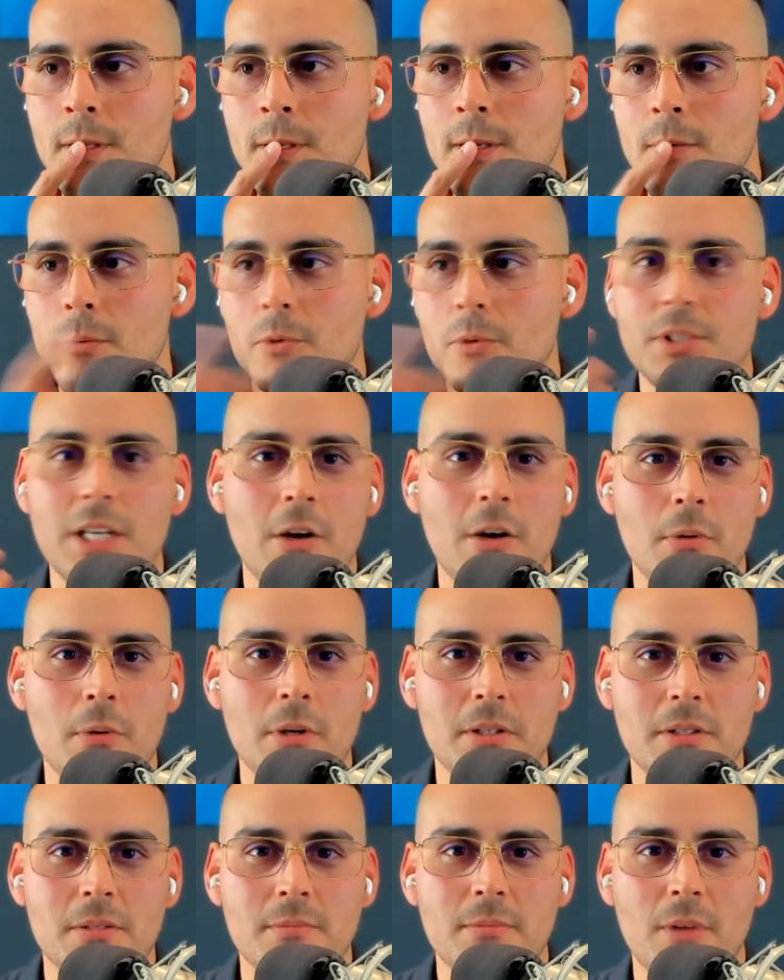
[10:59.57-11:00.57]
we'll see how it
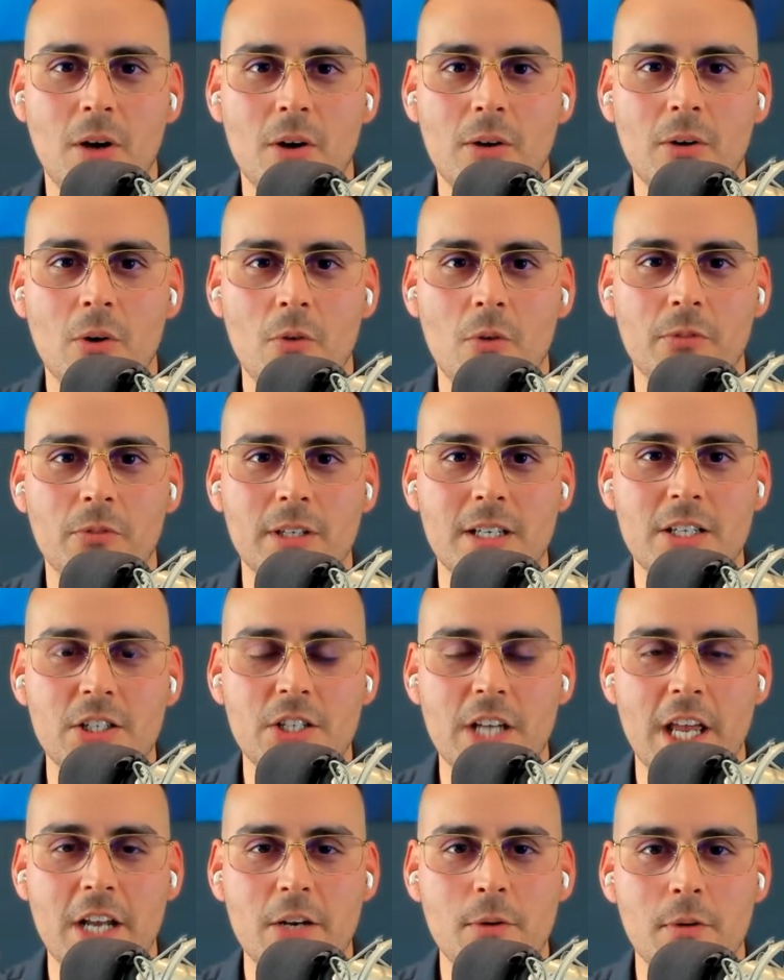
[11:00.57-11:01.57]
works. Hopefully in
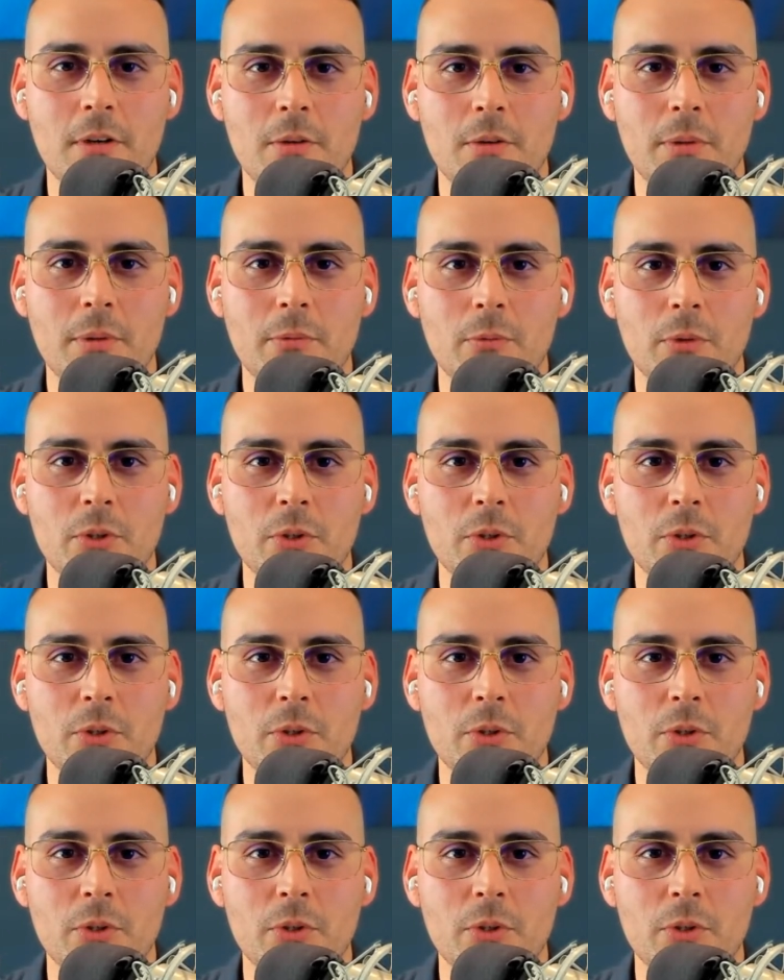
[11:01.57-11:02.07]
January when we're